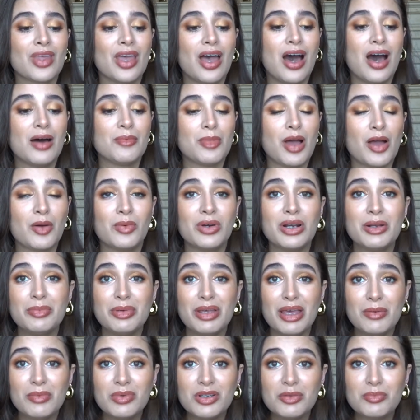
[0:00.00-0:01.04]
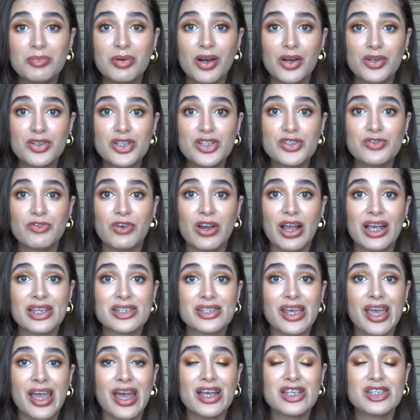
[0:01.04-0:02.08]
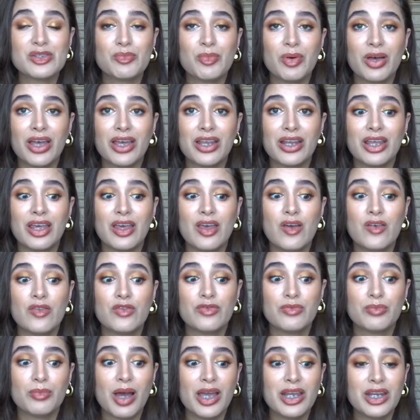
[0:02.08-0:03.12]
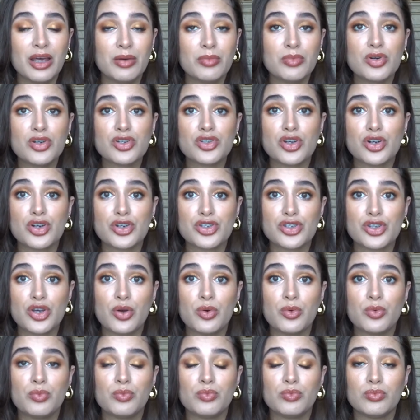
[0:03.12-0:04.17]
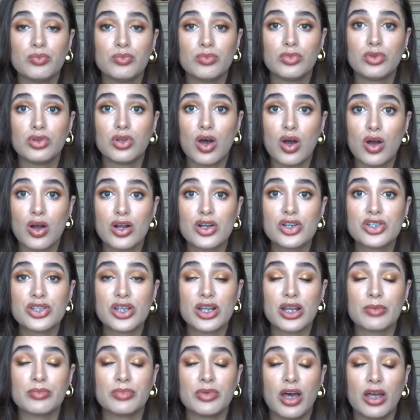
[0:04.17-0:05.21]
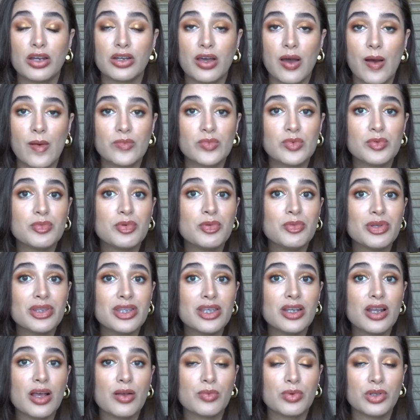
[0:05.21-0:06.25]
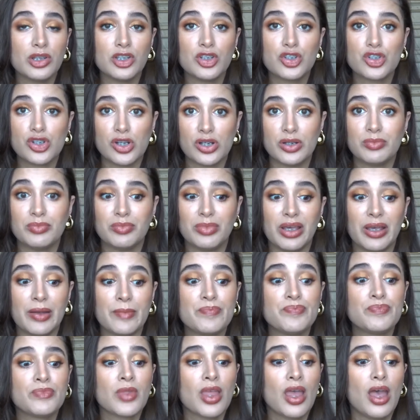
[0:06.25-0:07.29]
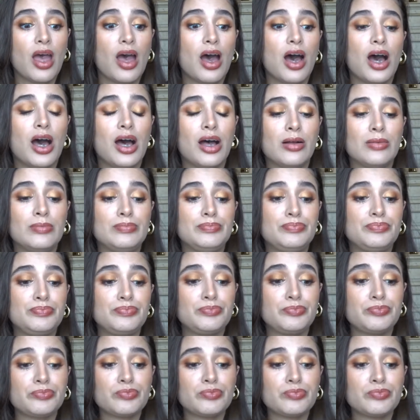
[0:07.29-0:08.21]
Um, I wanna be able to purchase for SAS, but if my numbers are so large that I'm uncomfortable with it, I really shouldn't be. Um,